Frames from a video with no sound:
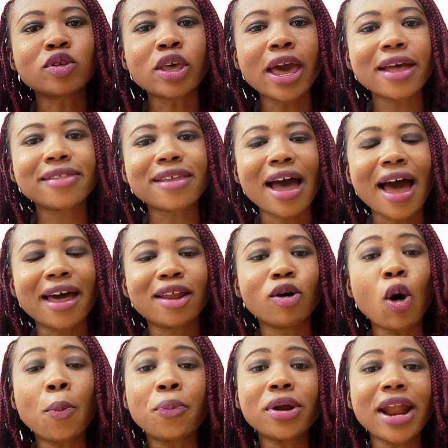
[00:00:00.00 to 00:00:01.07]
get an
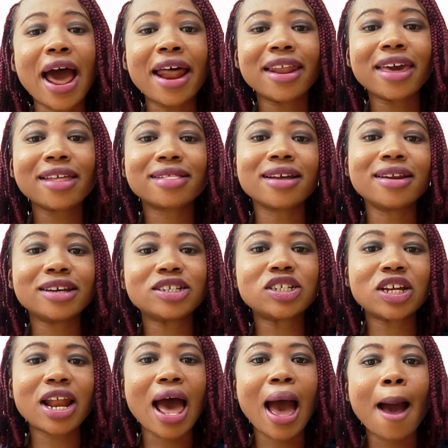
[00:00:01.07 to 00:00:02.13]
open an
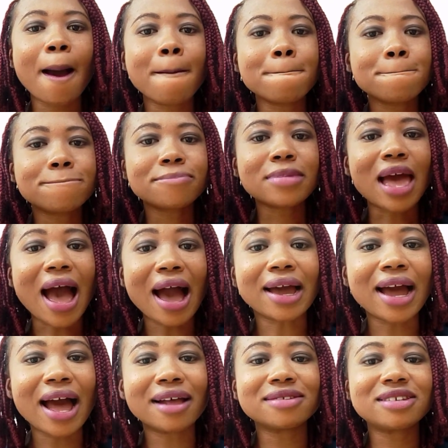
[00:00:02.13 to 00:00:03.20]
international
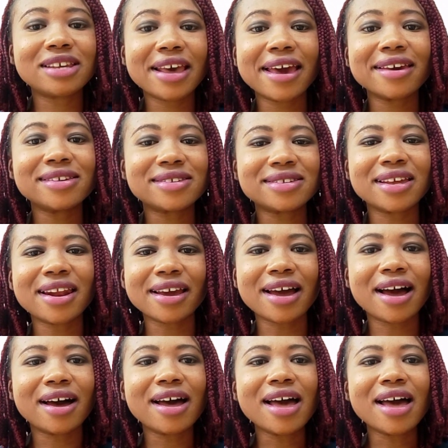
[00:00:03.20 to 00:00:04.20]
account here in Senegal.